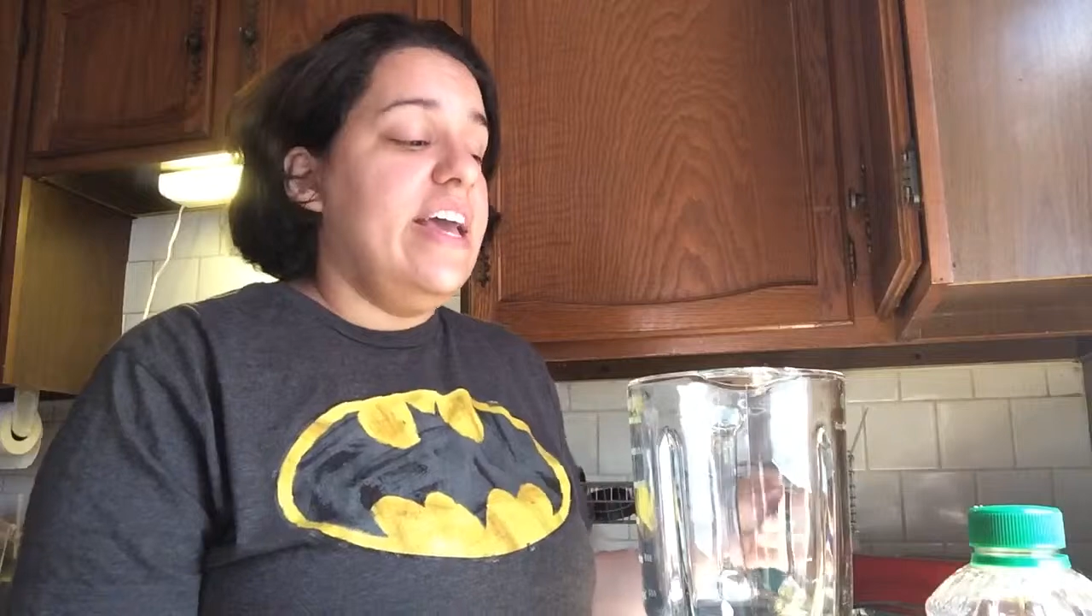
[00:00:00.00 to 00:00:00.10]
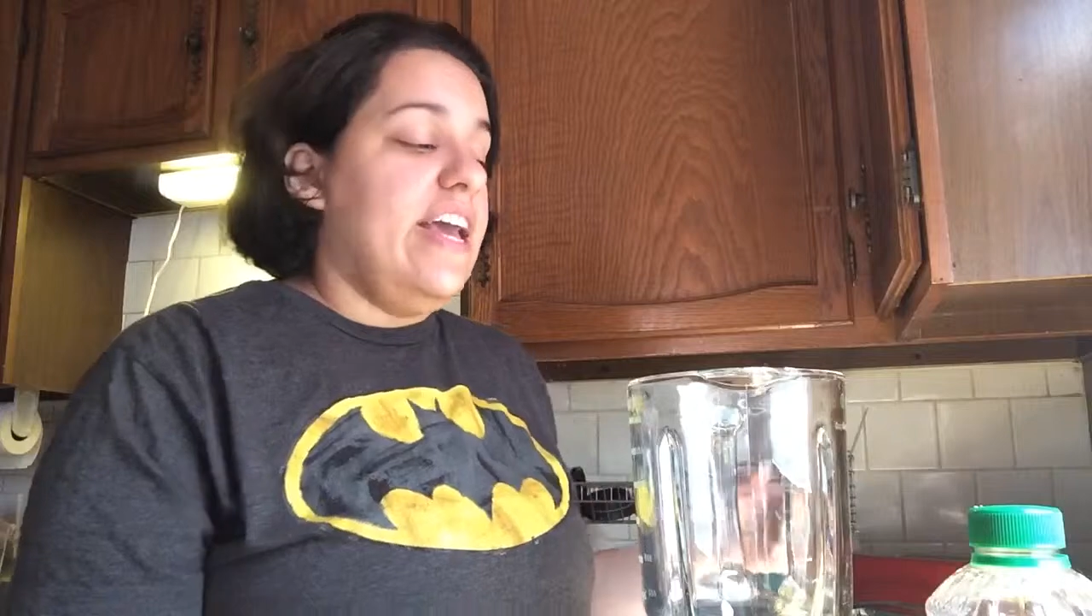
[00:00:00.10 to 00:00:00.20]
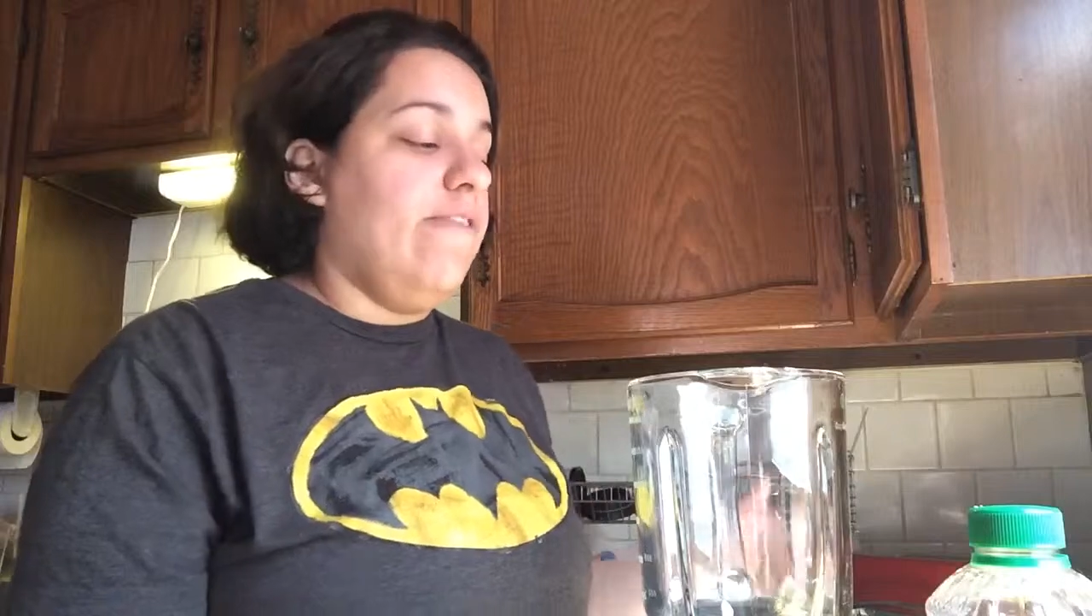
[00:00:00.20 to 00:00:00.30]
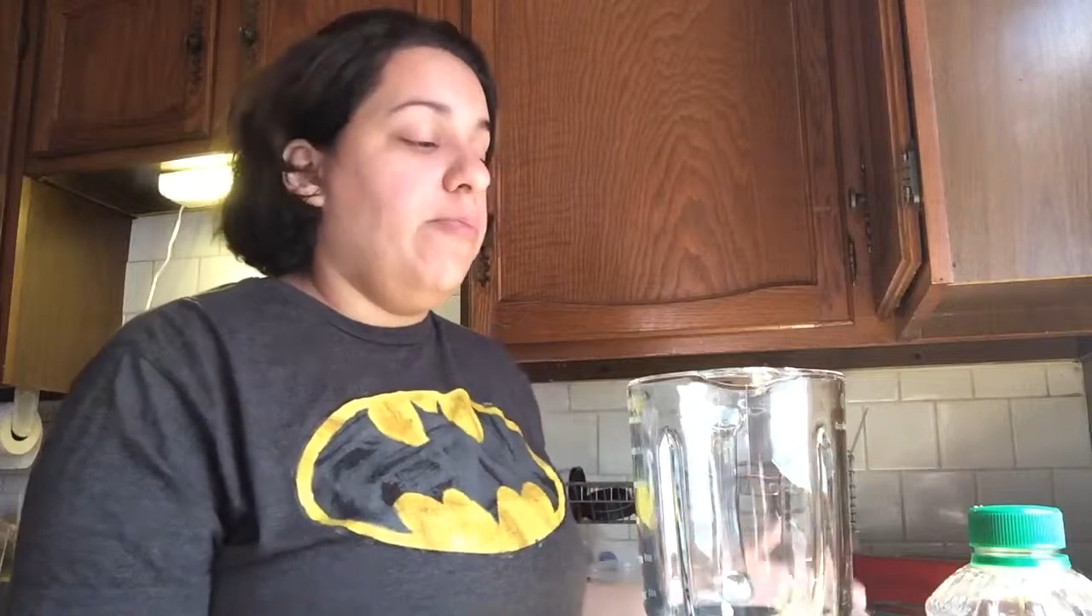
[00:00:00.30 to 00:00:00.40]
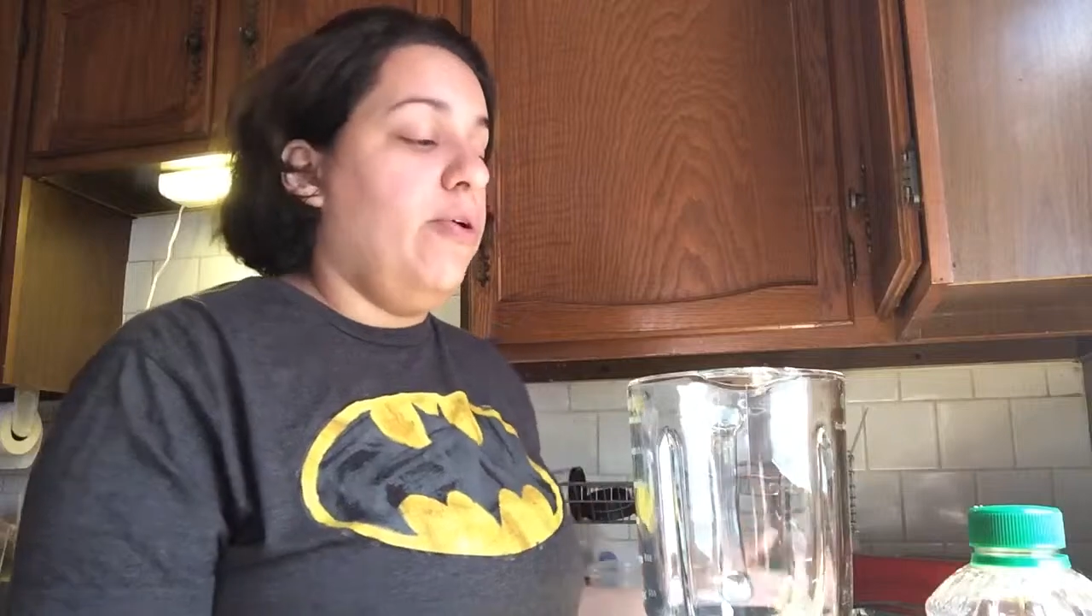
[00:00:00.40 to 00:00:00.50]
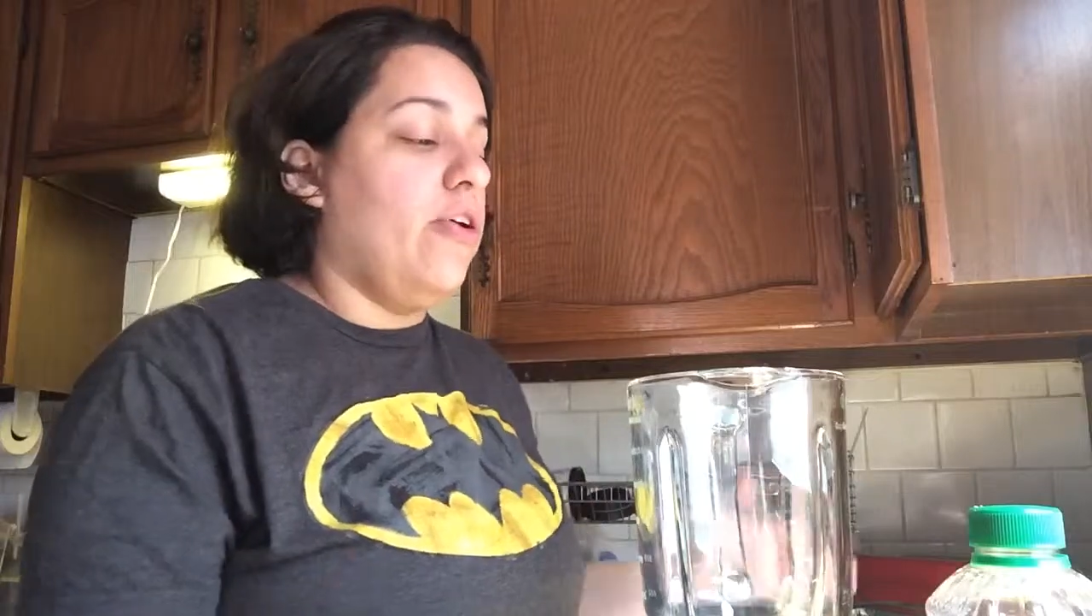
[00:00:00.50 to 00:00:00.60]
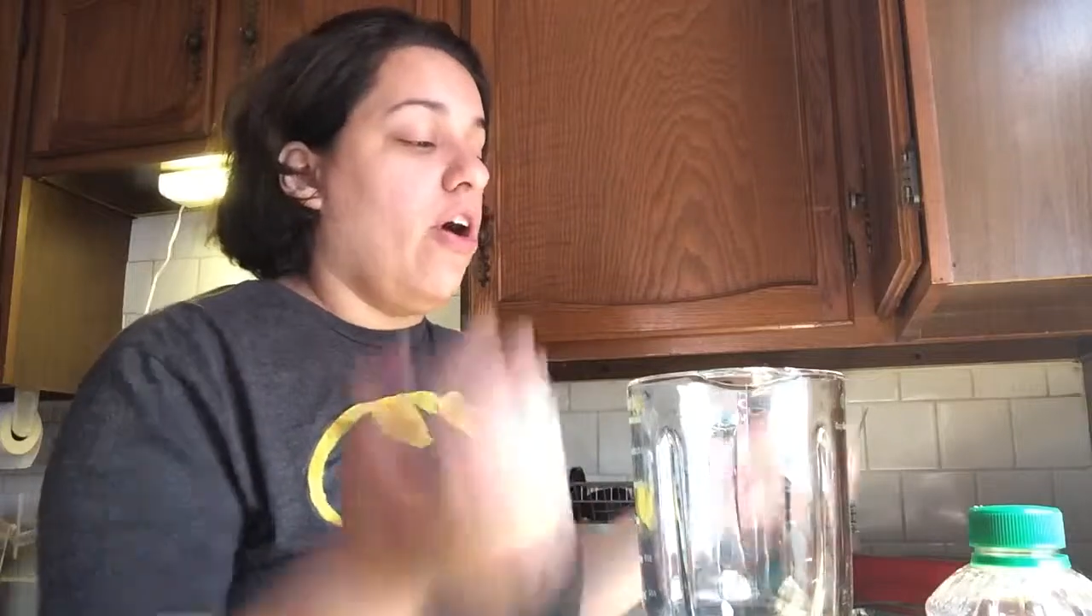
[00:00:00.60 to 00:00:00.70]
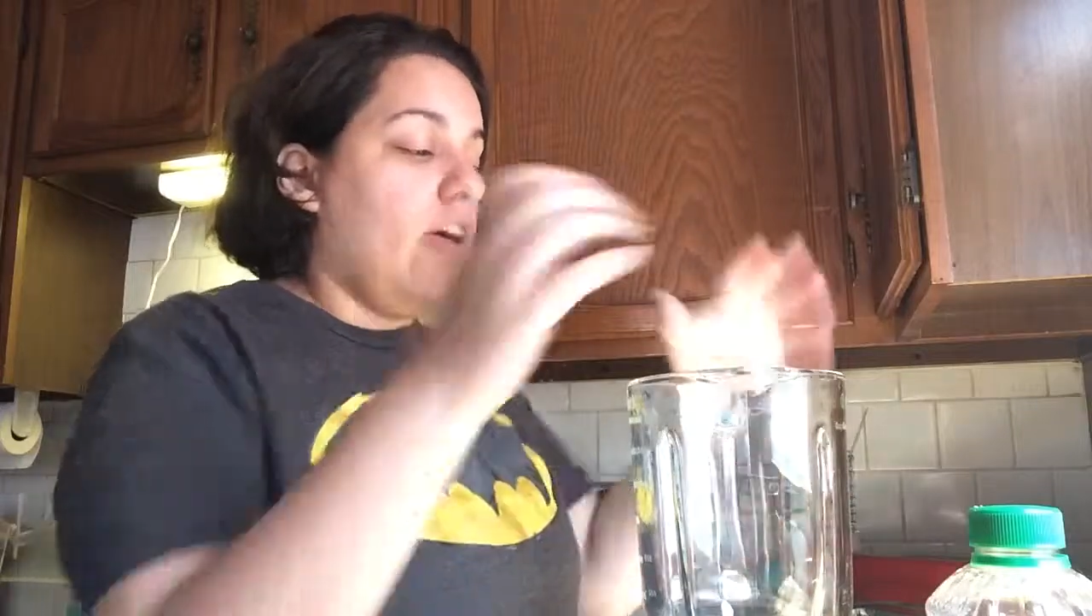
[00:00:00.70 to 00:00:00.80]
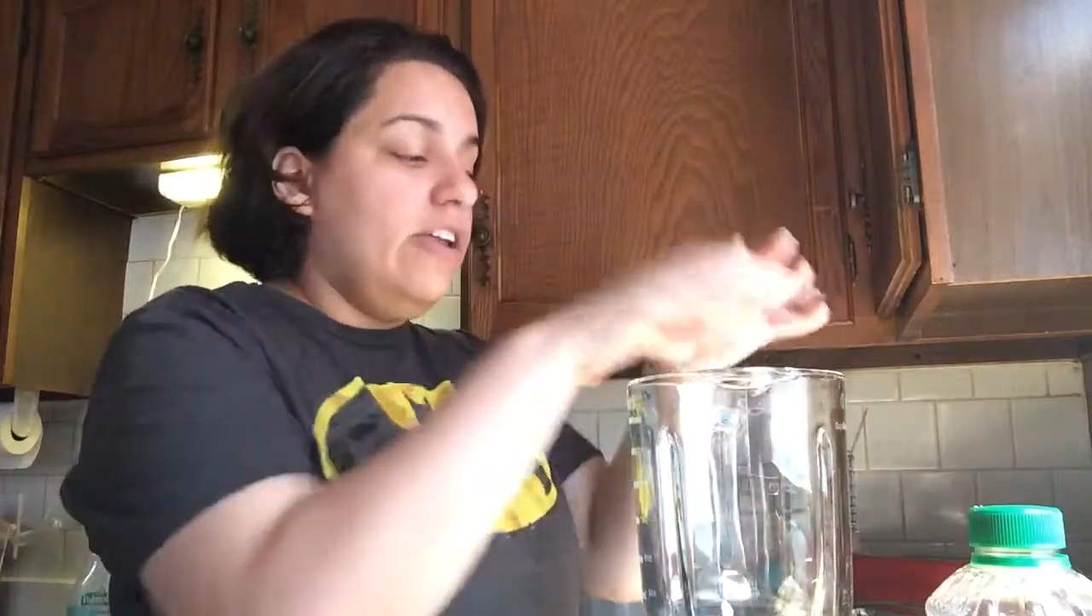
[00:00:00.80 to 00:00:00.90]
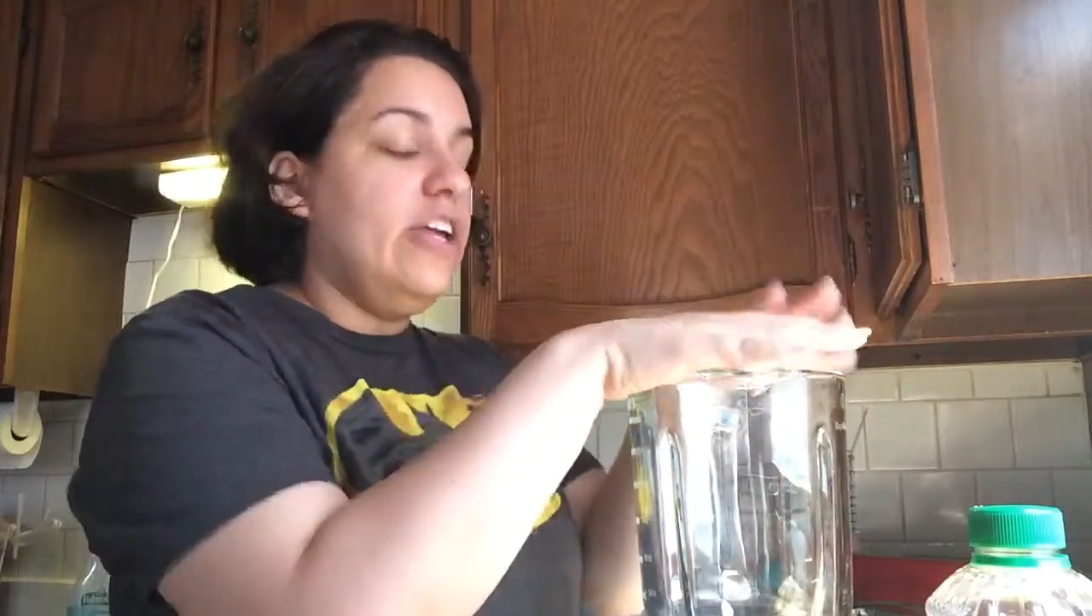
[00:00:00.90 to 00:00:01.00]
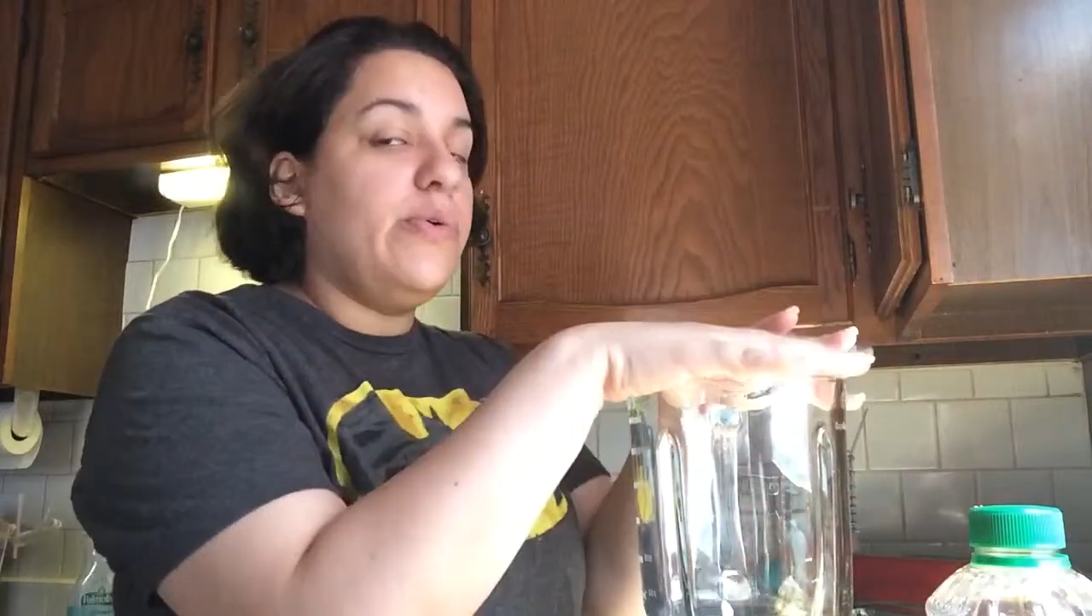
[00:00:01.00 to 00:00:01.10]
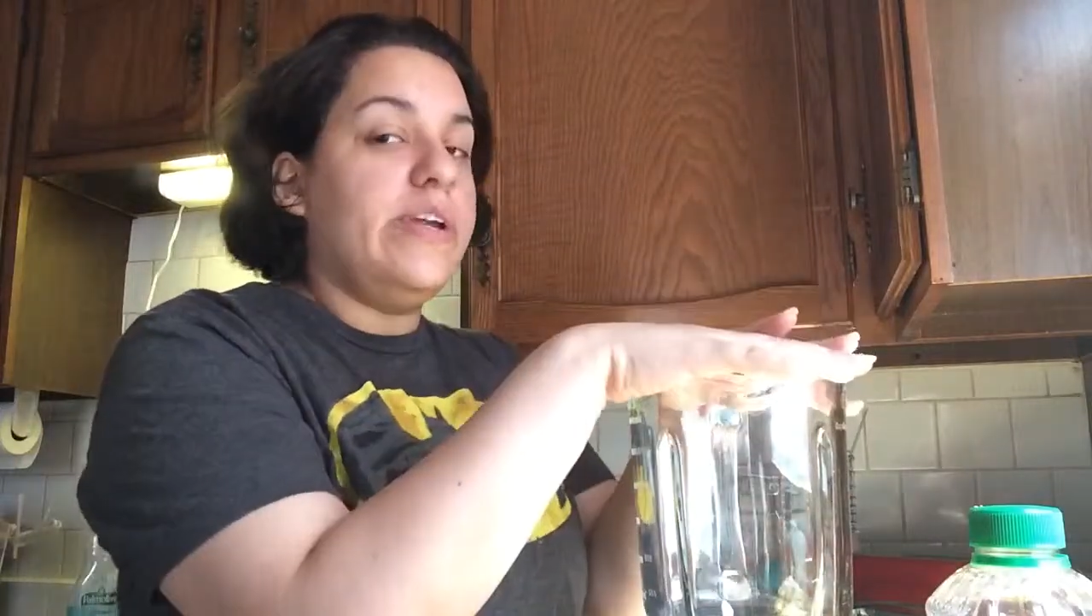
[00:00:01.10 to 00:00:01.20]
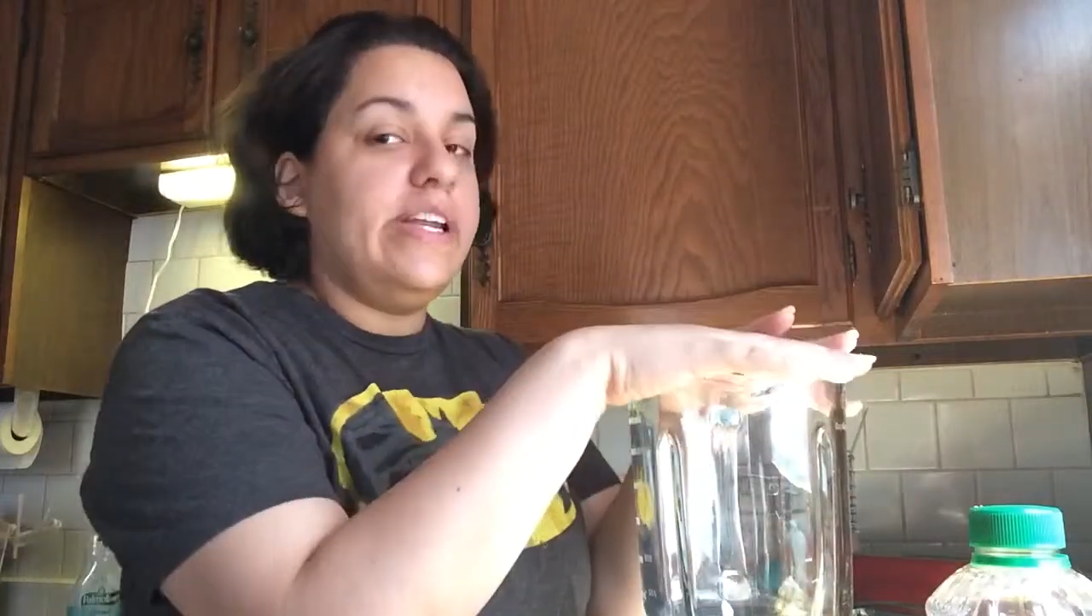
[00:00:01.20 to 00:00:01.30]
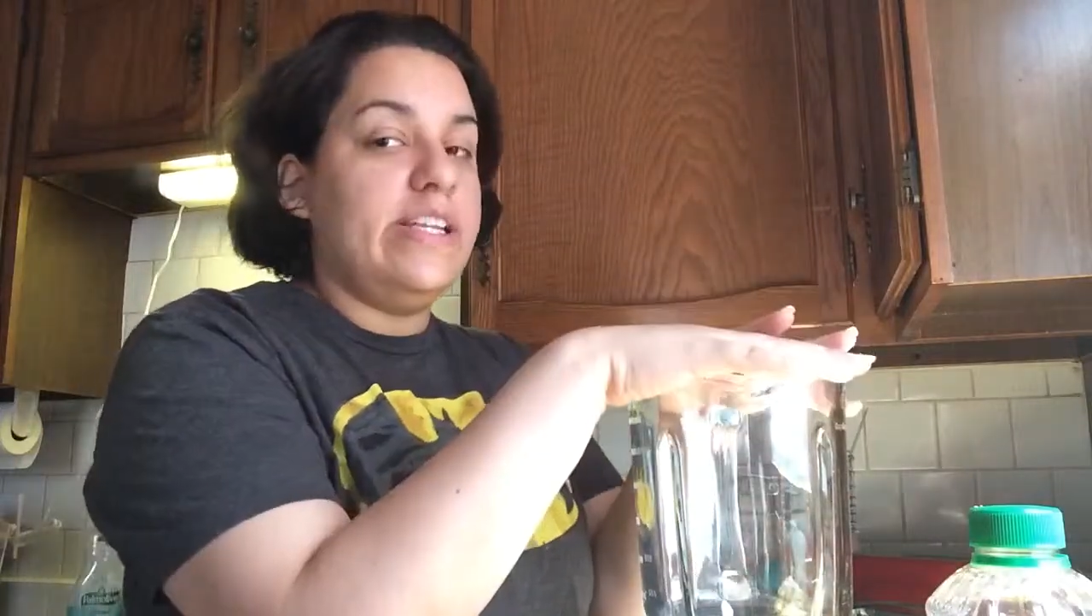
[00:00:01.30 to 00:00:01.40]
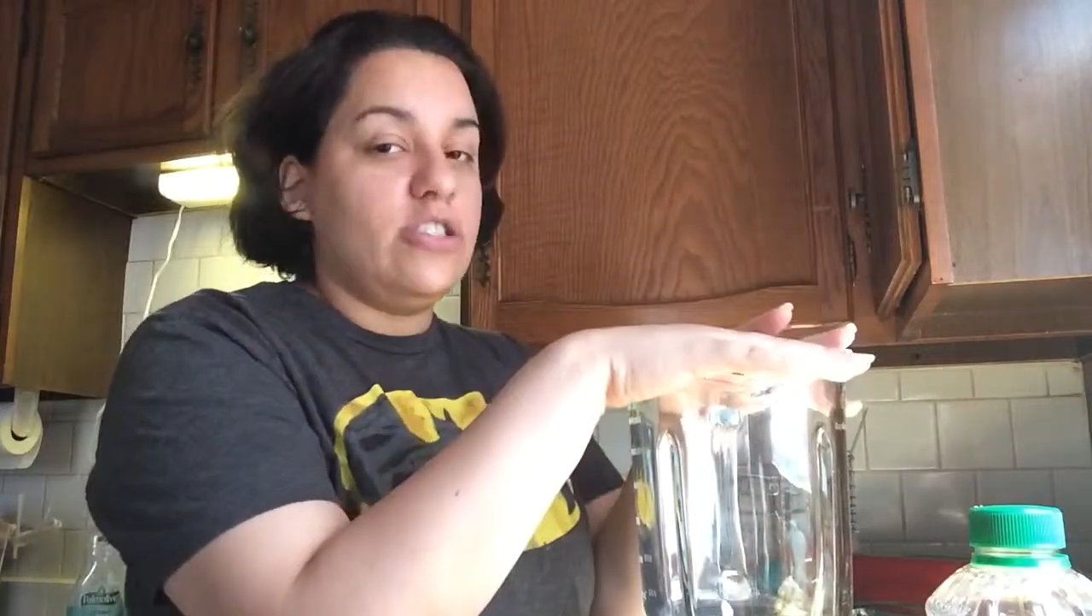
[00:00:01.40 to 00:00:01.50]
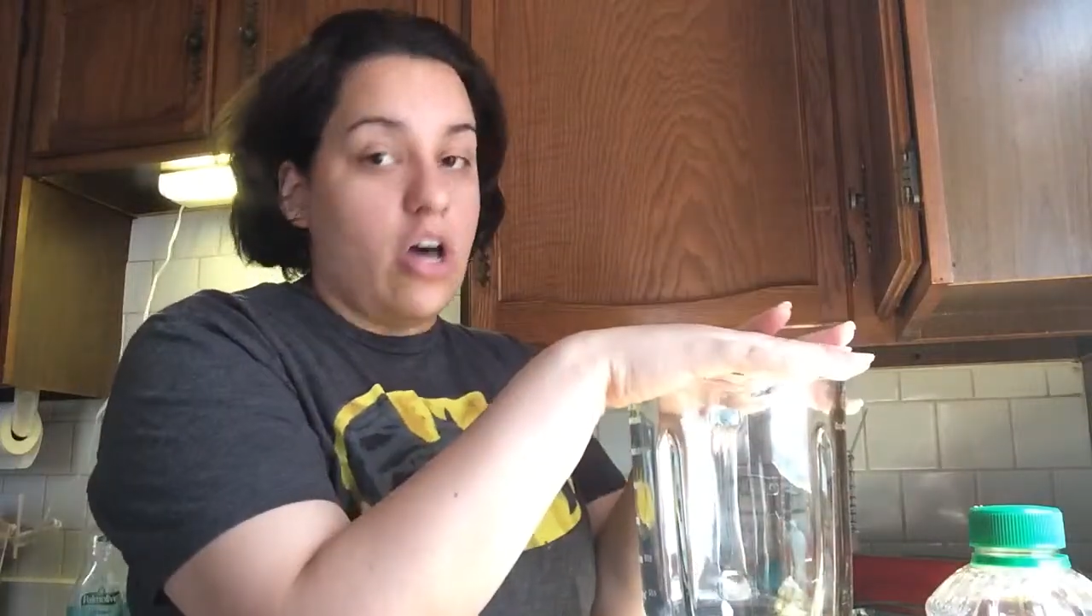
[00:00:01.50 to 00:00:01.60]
if you put all the ingredients